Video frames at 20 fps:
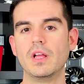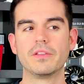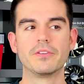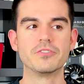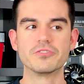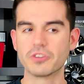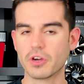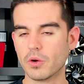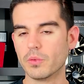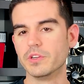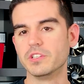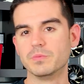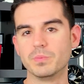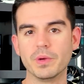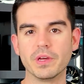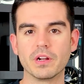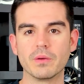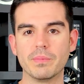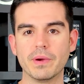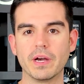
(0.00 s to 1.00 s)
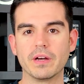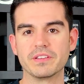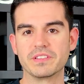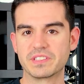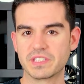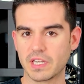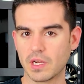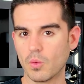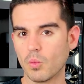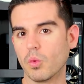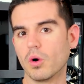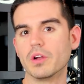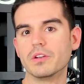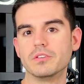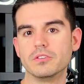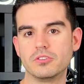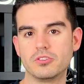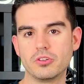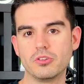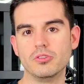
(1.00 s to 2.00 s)
there's always been about say a
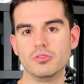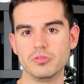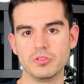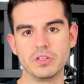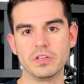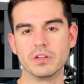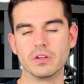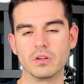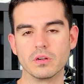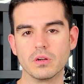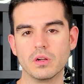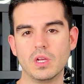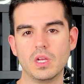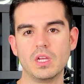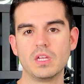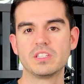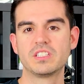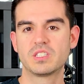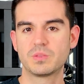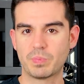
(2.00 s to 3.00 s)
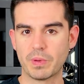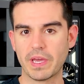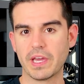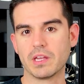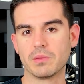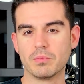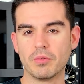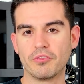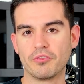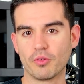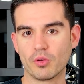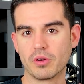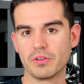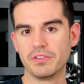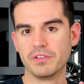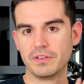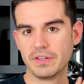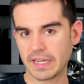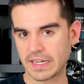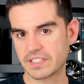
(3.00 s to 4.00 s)
one to two year span before
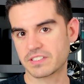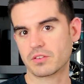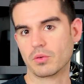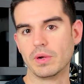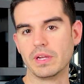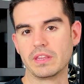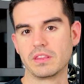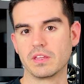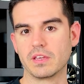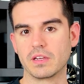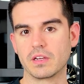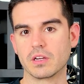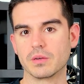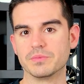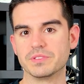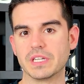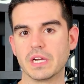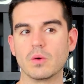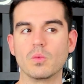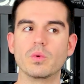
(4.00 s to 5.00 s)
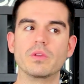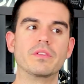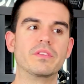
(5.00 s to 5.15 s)
the next great thing comes out,